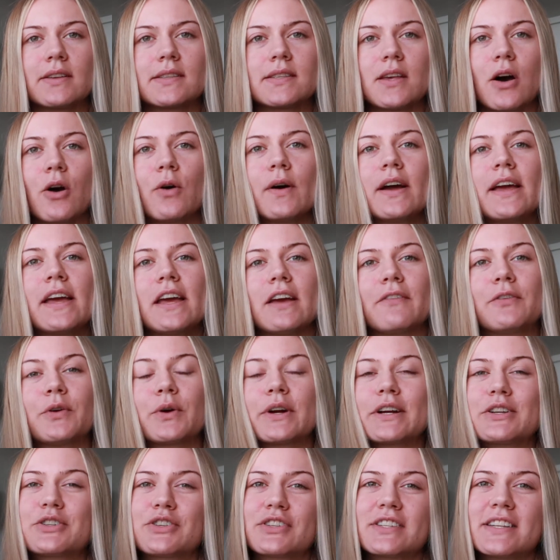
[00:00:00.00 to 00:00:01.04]
So if you
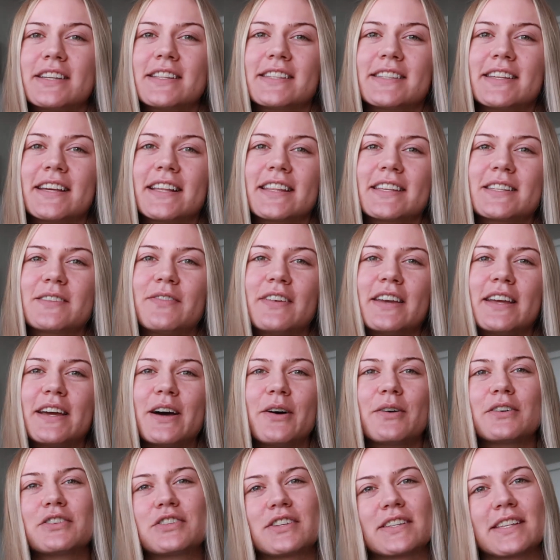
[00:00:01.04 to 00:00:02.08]
are interested in seeing this
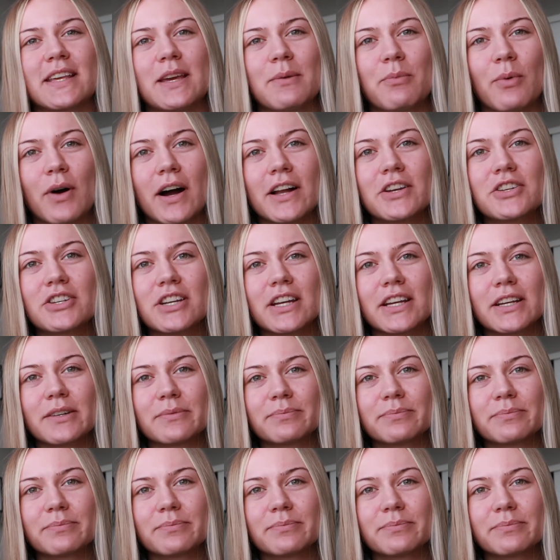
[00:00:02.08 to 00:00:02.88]
video, just keep watching.